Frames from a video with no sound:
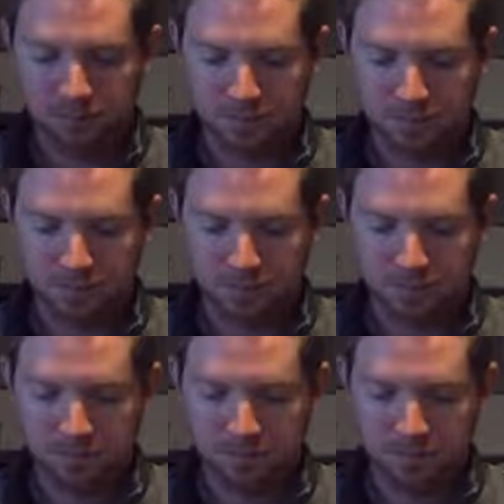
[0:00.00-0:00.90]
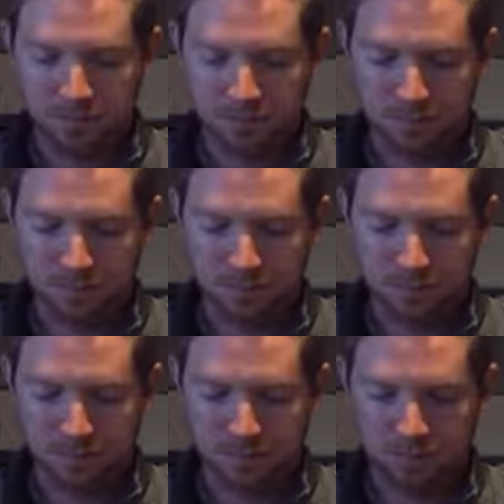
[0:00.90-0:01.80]

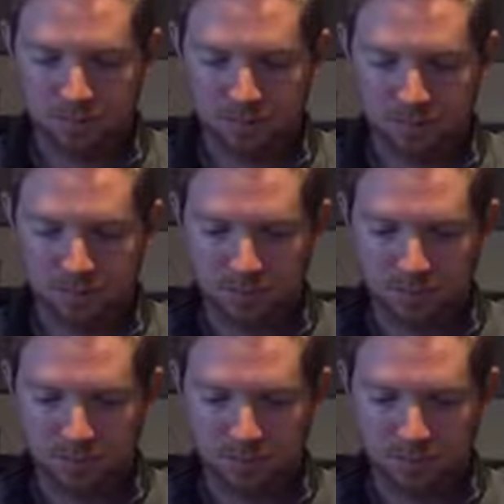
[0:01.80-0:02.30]
(silent)